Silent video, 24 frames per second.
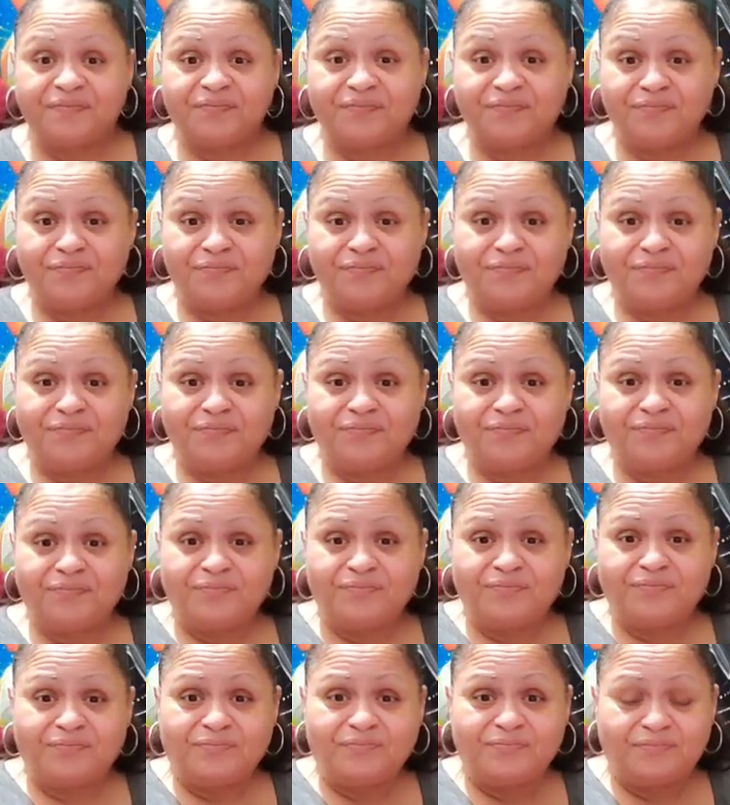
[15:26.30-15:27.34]

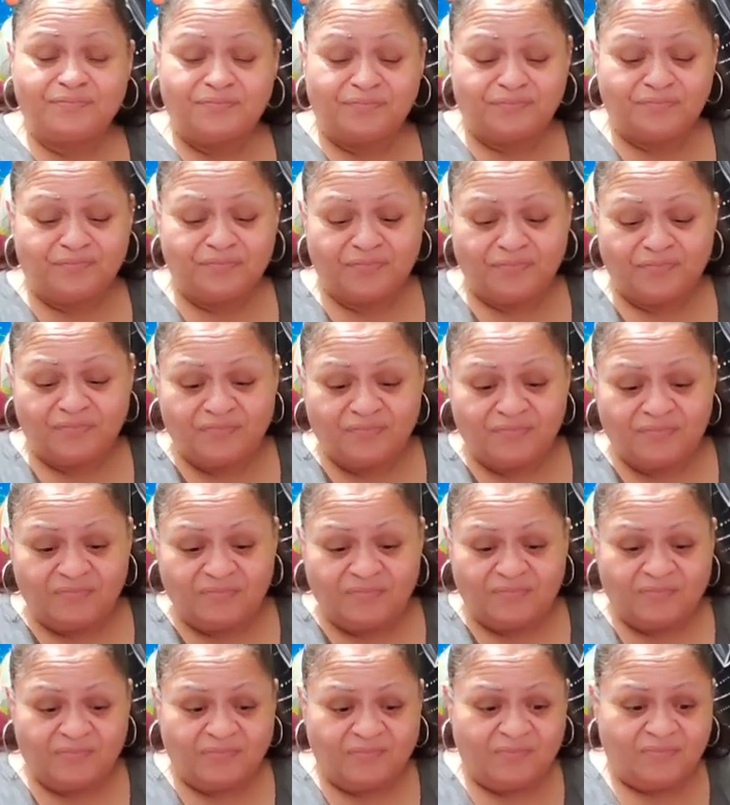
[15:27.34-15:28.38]
Mm
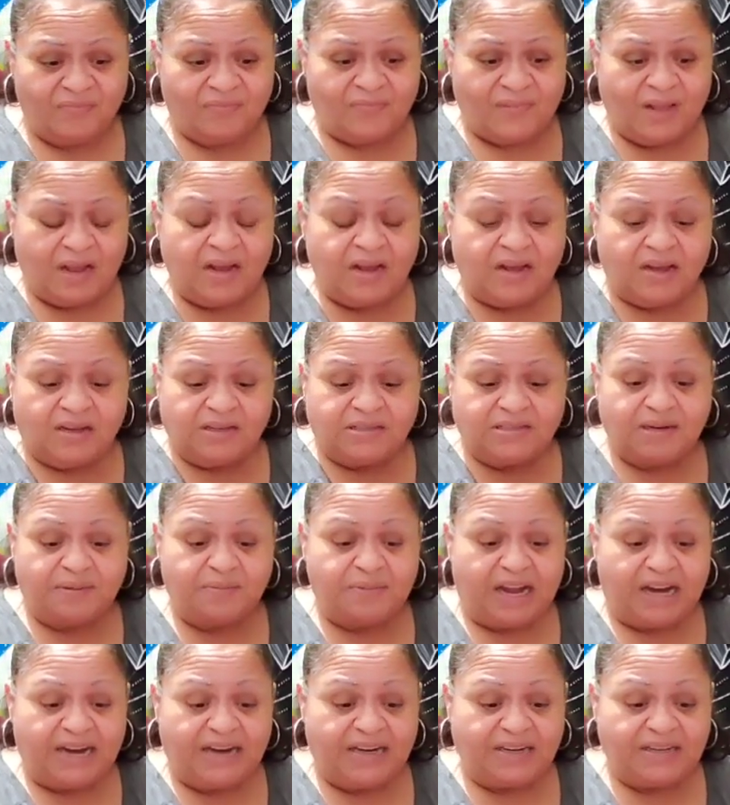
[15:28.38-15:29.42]
hmm
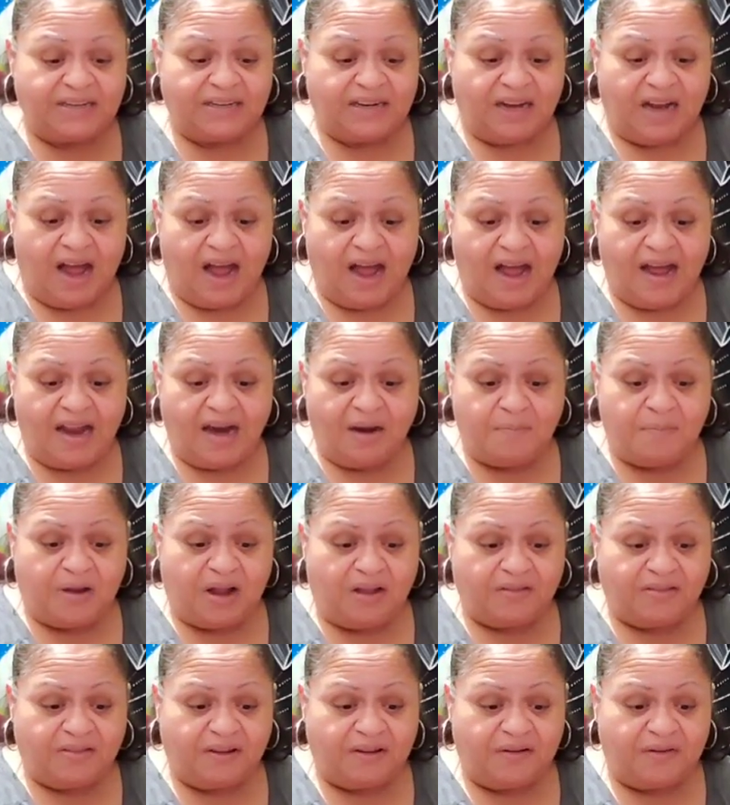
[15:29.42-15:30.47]
Somebody is lying
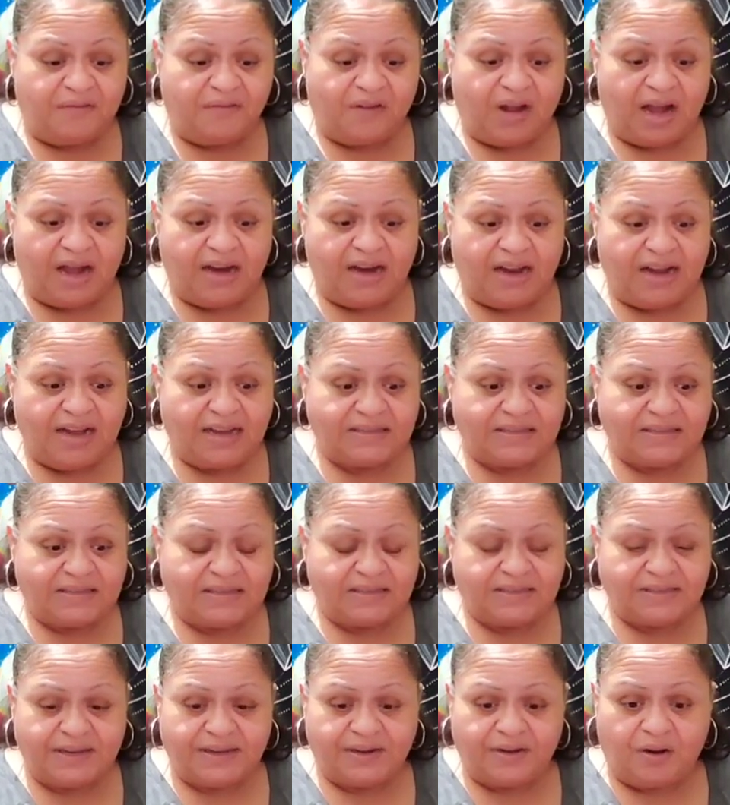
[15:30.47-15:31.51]
about their
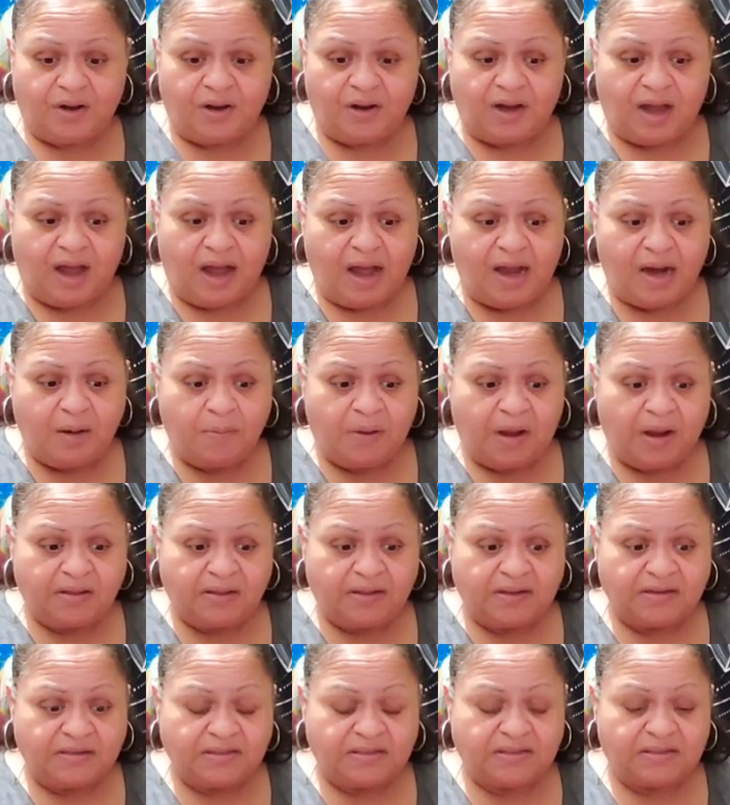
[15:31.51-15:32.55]
finances here, lying
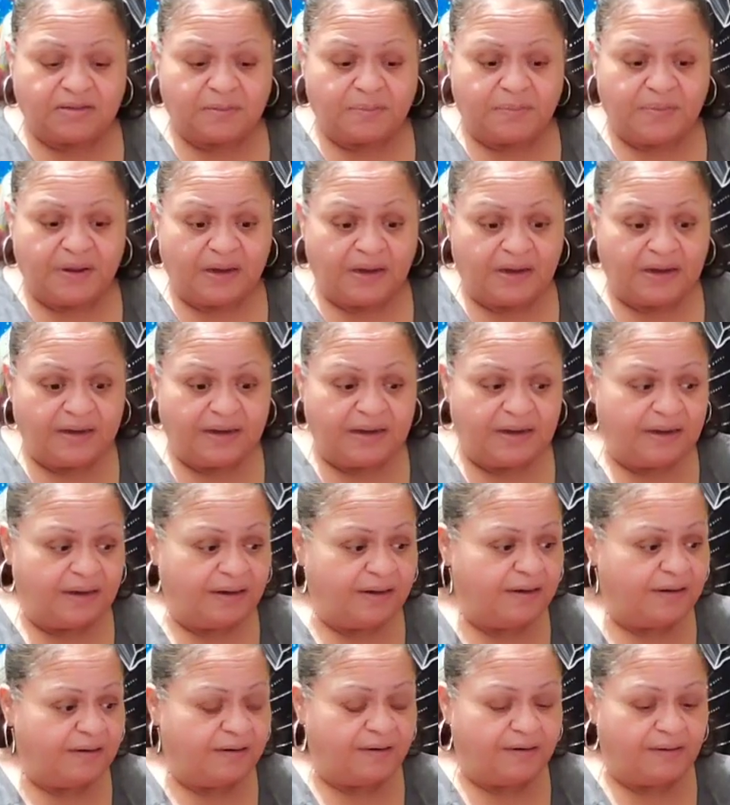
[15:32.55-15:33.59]
about their stability
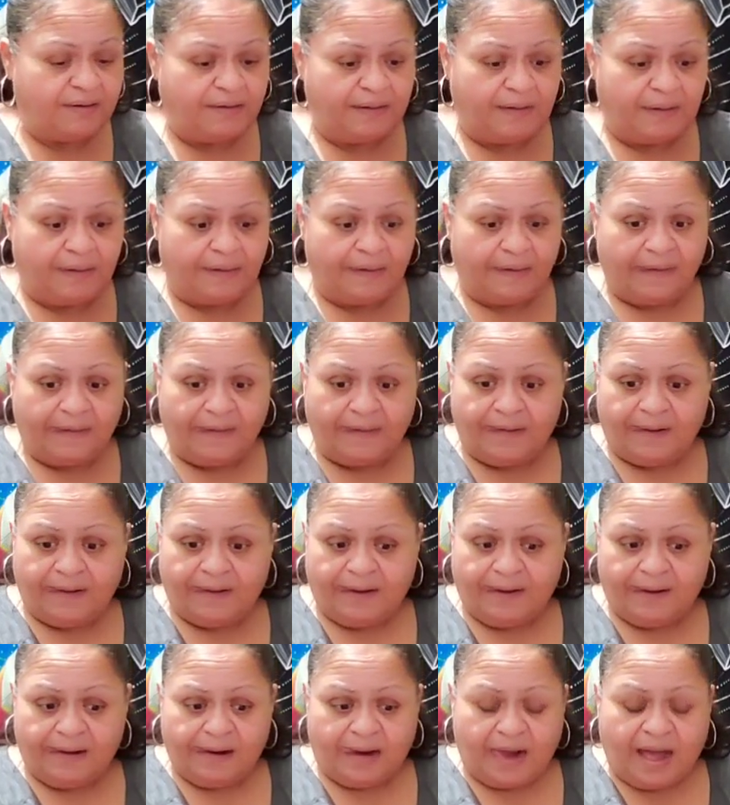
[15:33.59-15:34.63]
here.
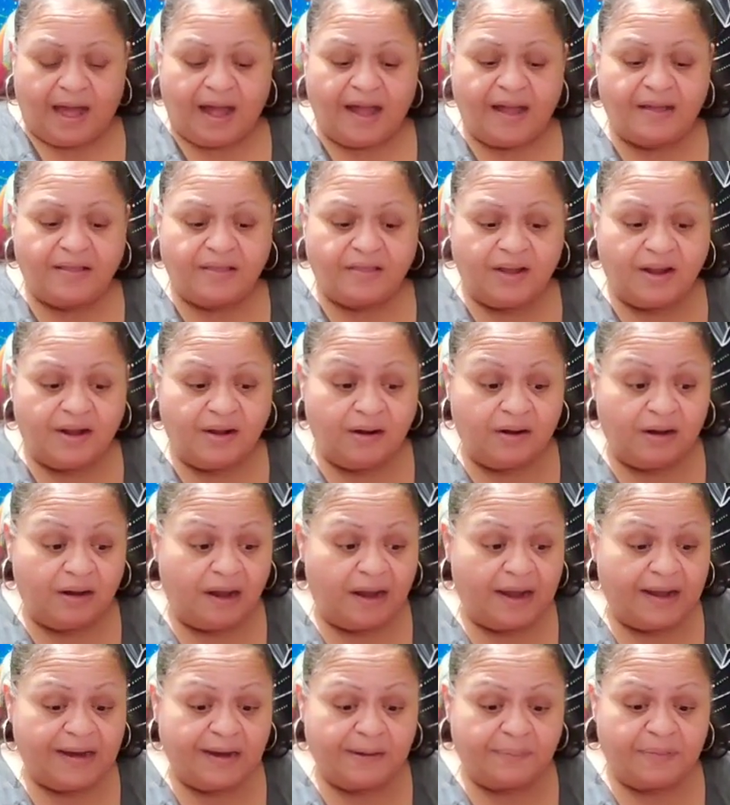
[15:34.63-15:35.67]
And they are
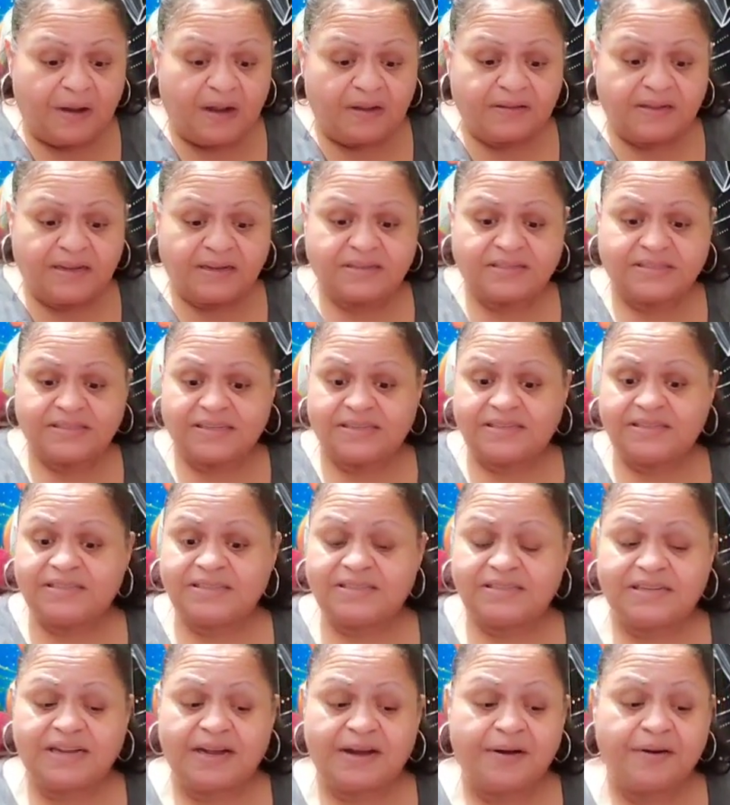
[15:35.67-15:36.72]
lying about their
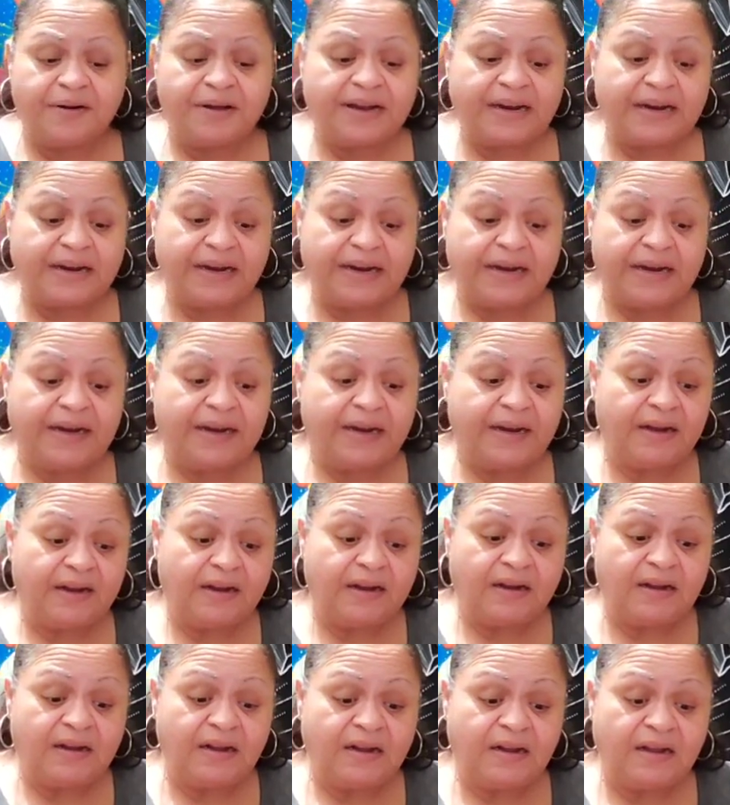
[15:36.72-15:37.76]
sincerity.
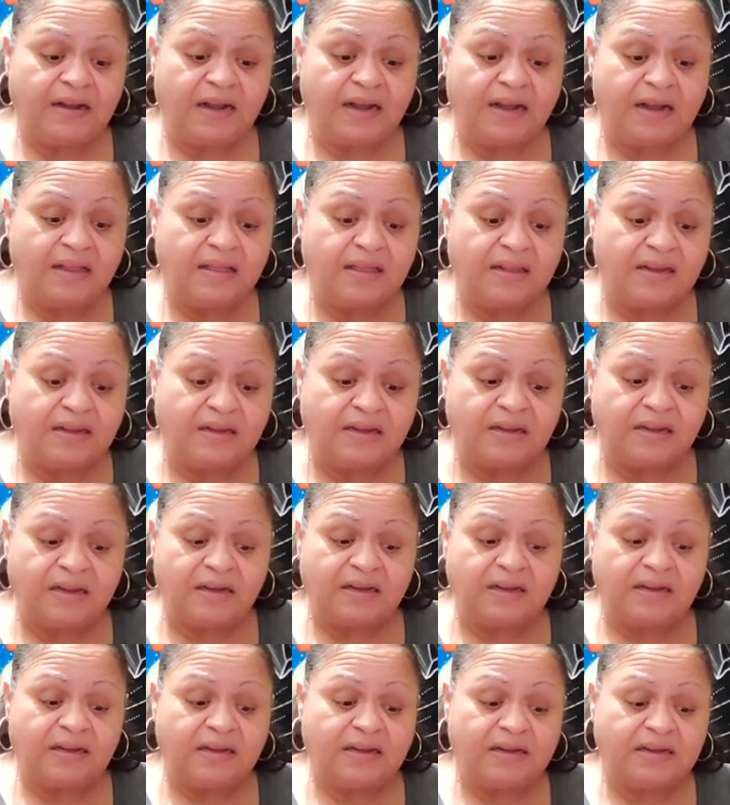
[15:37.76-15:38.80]
Look at
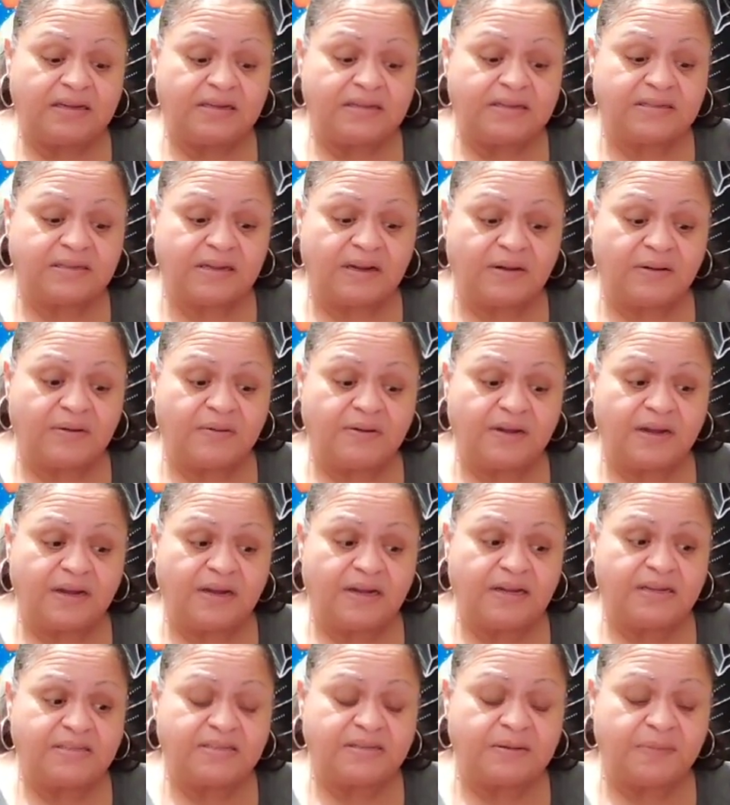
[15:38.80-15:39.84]
this.
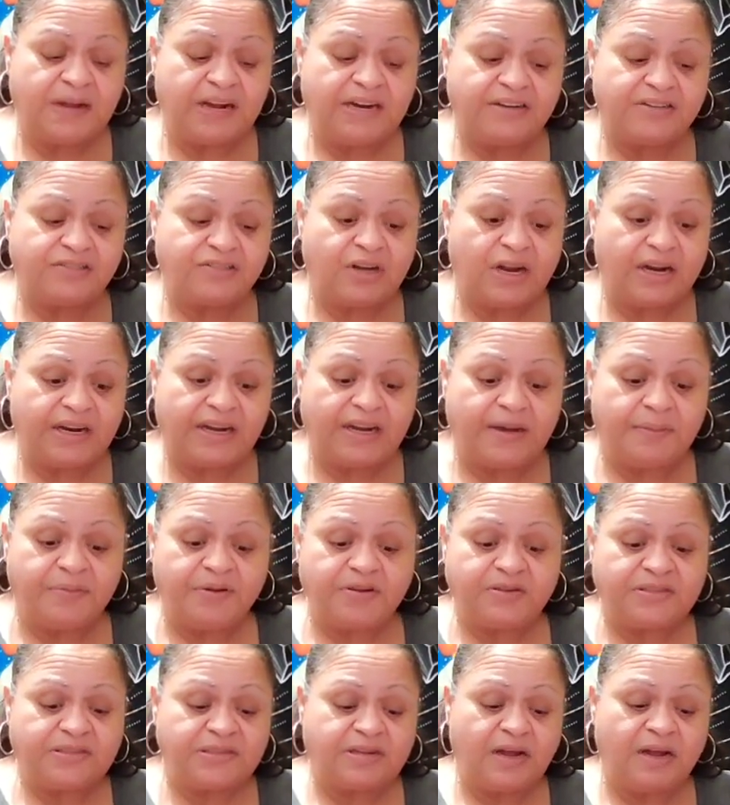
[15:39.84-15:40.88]
Okay, somebody is trying to keep
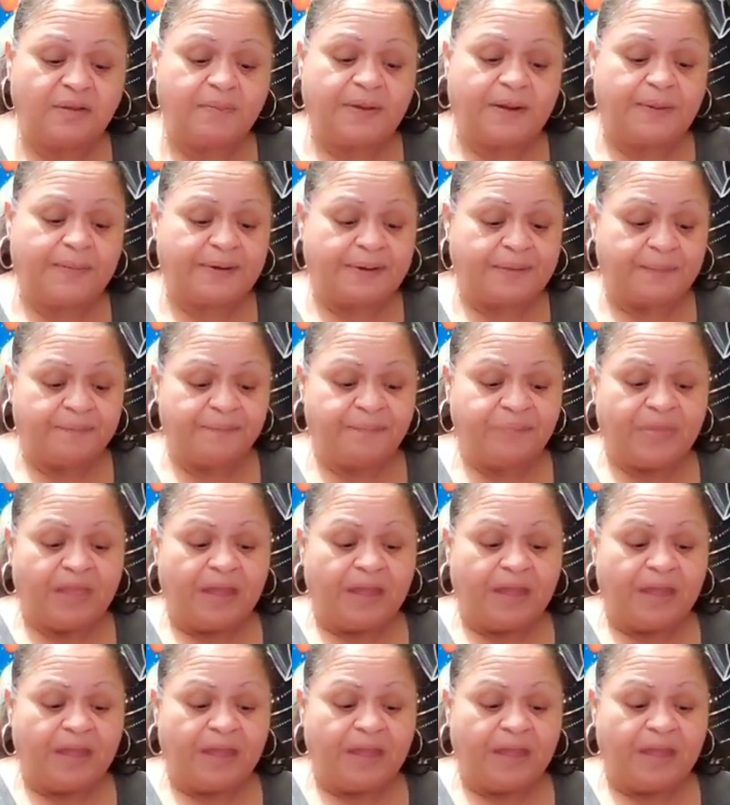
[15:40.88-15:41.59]
you stuck, baby.